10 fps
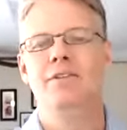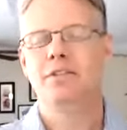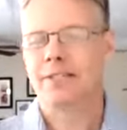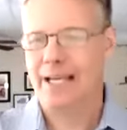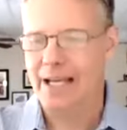
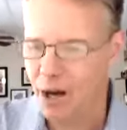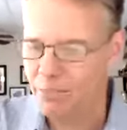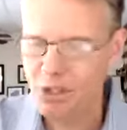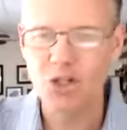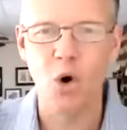to come
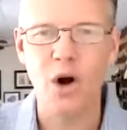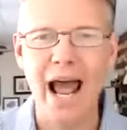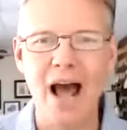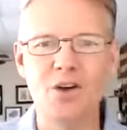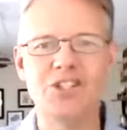to your
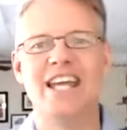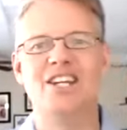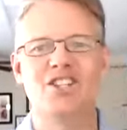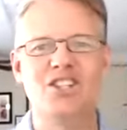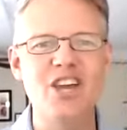house and
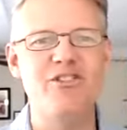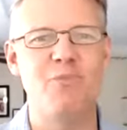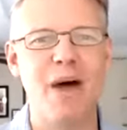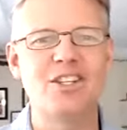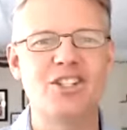to see for
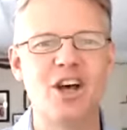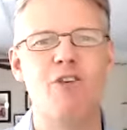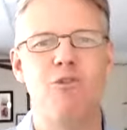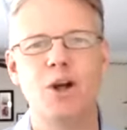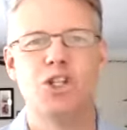
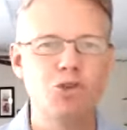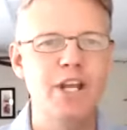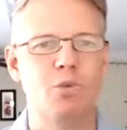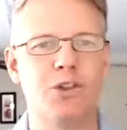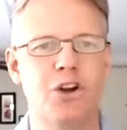myself what you
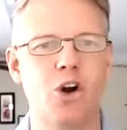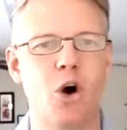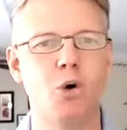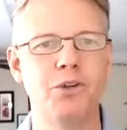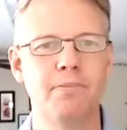did with your gold."